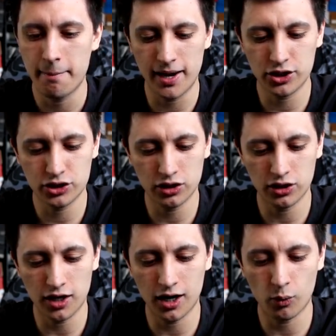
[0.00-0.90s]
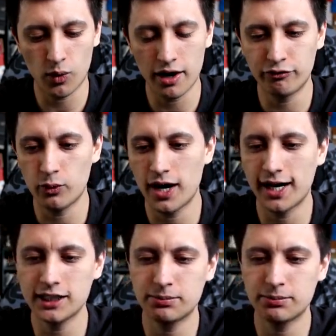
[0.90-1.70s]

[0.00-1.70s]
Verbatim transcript: make sure our waifu has